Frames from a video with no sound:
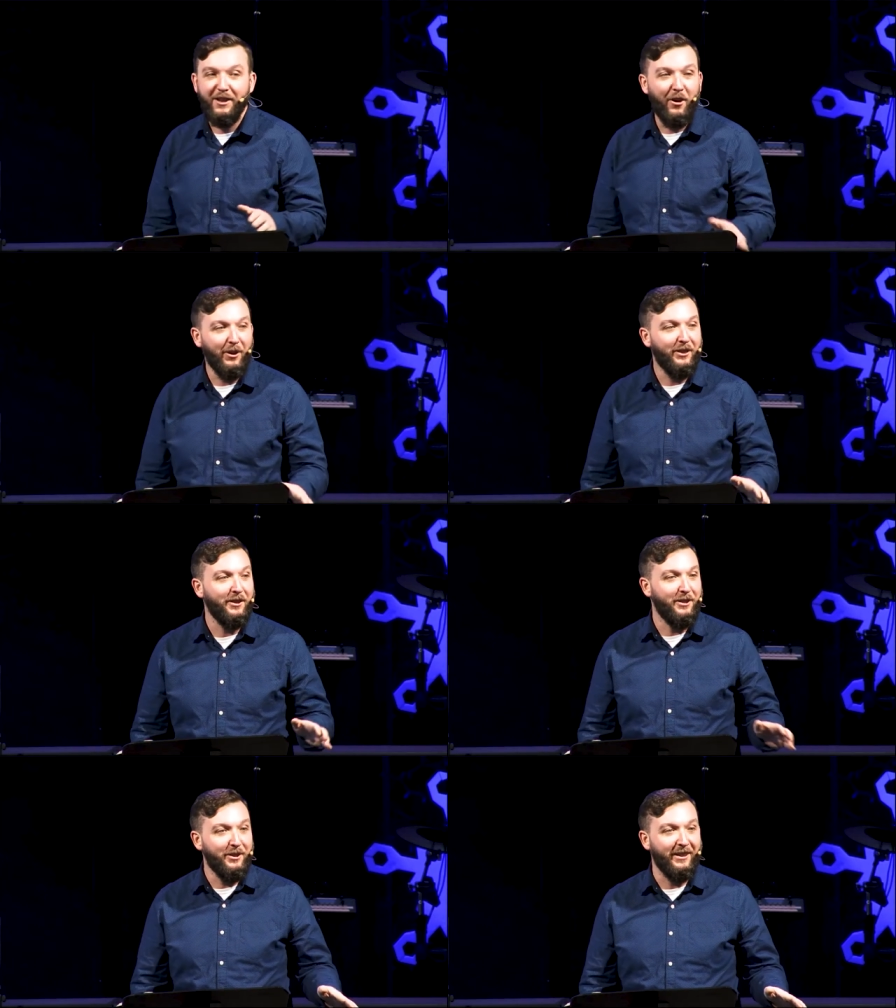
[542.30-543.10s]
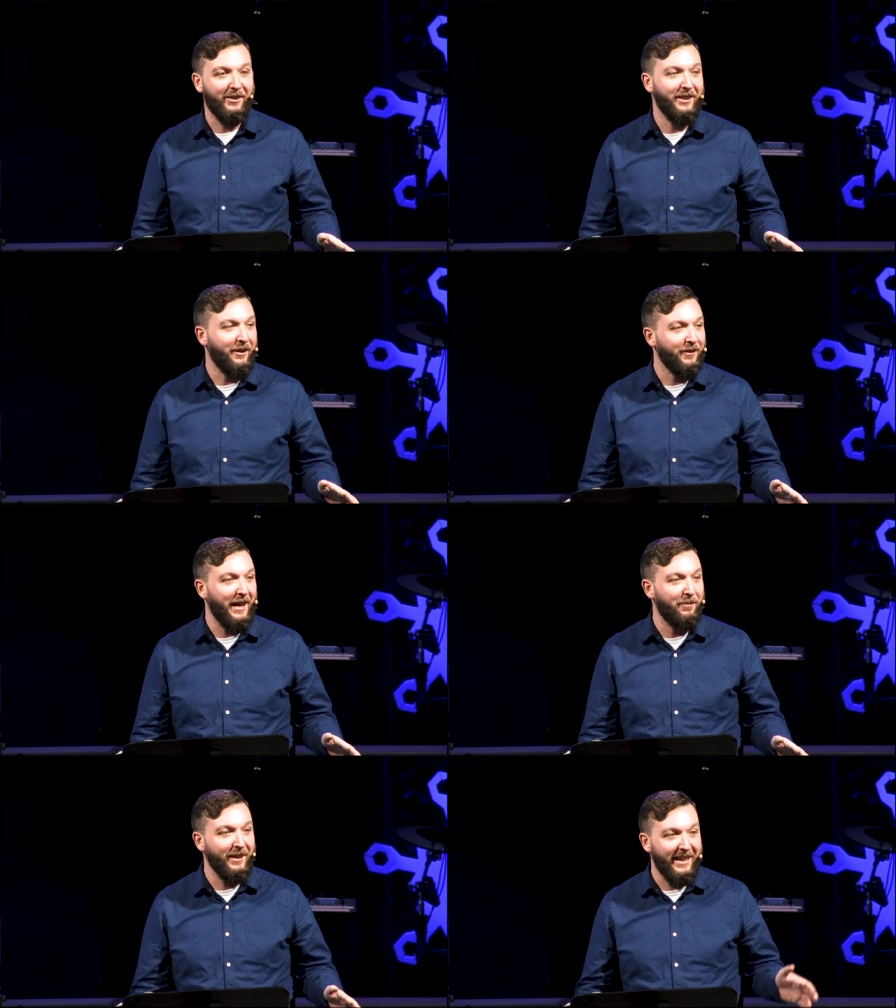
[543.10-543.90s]
know what they're doing when they
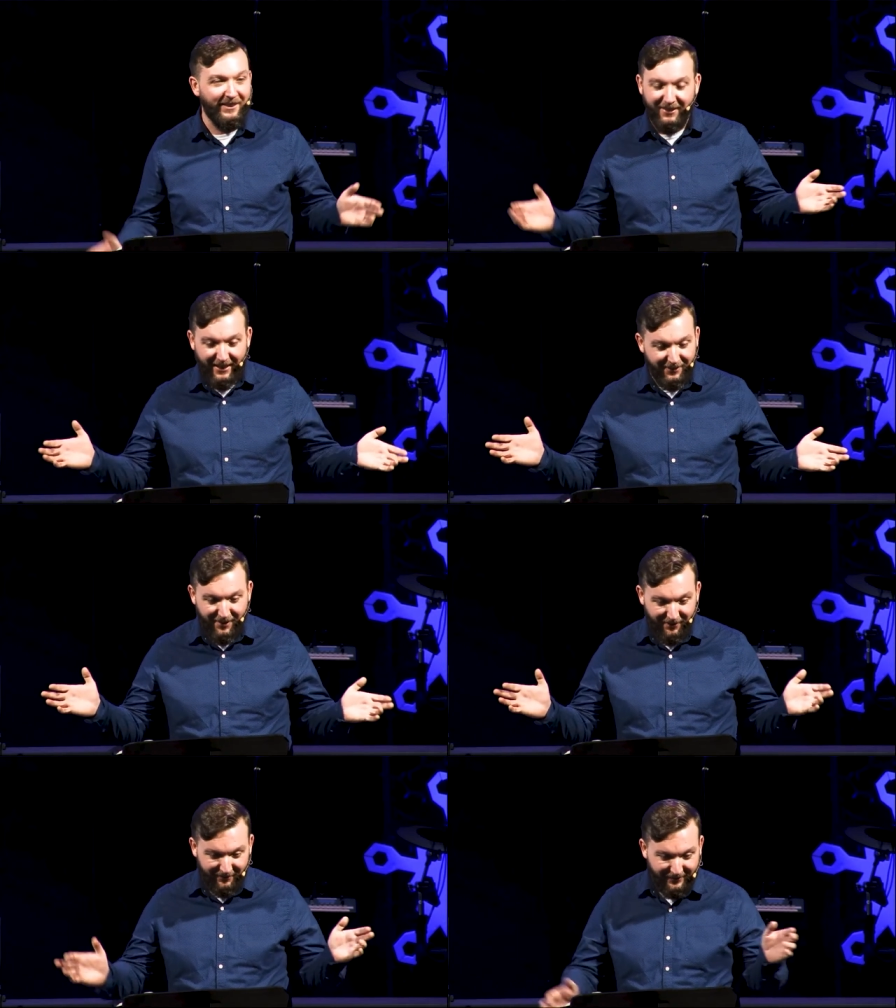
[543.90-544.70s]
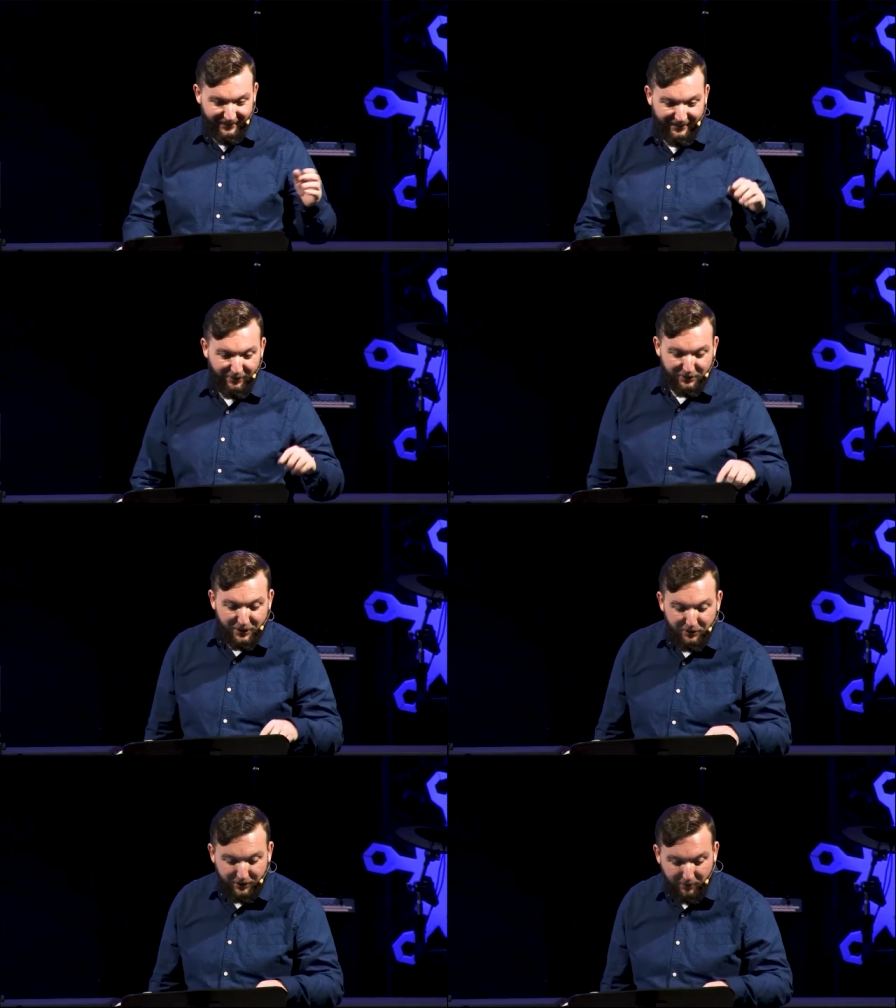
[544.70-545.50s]
fly planes. I don't know. That was
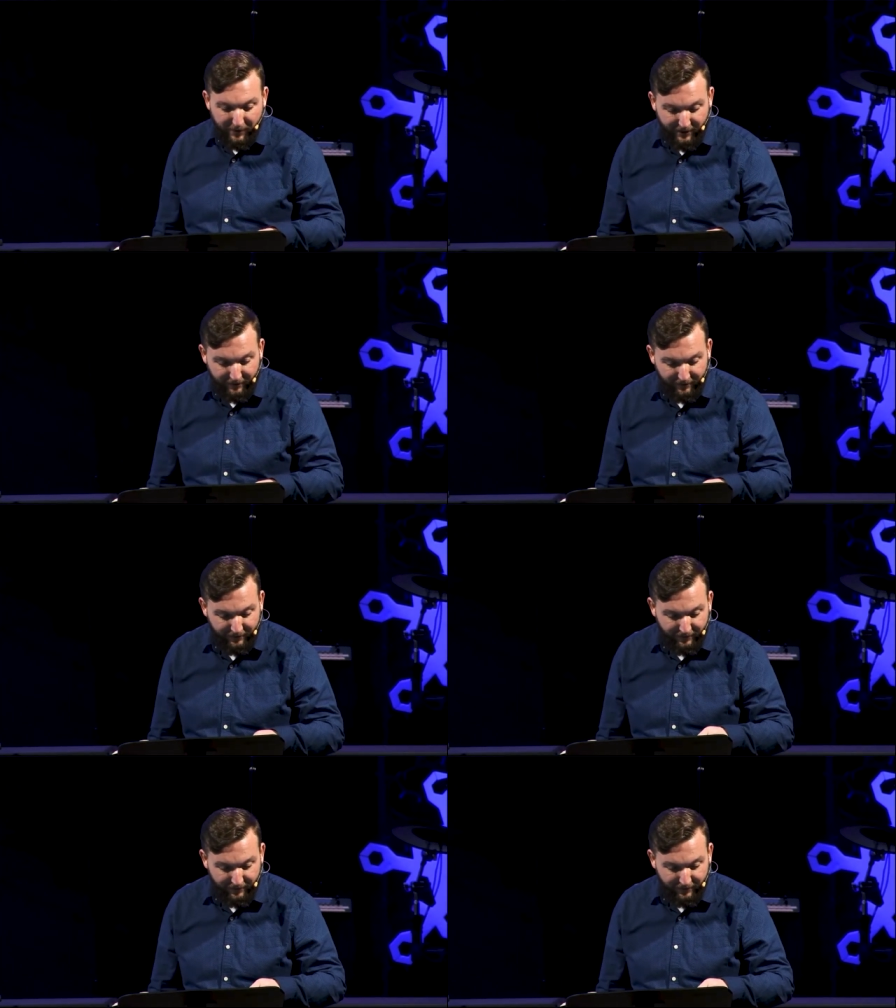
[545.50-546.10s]
news to me.